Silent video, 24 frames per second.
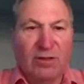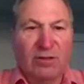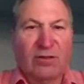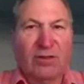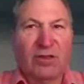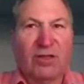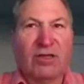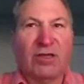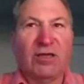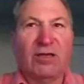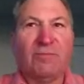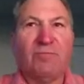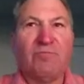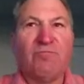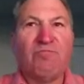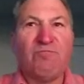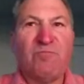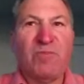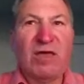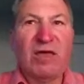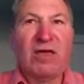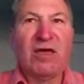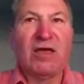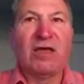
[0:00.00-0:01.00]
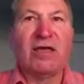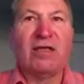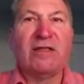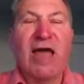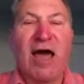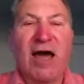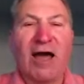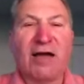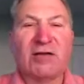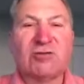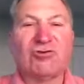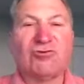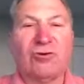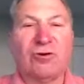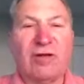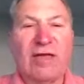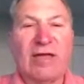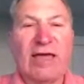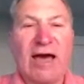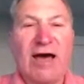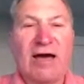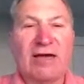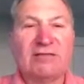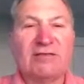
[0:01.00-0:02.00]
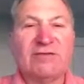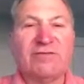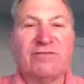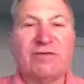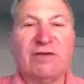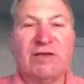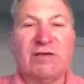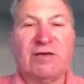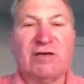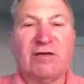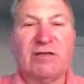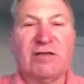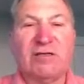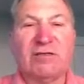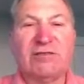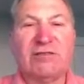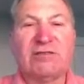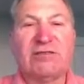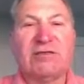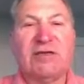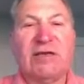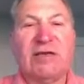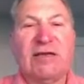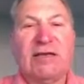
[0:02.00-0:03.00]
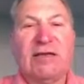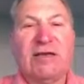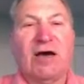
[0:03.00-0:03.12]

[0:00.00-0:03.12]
The big natural gas fields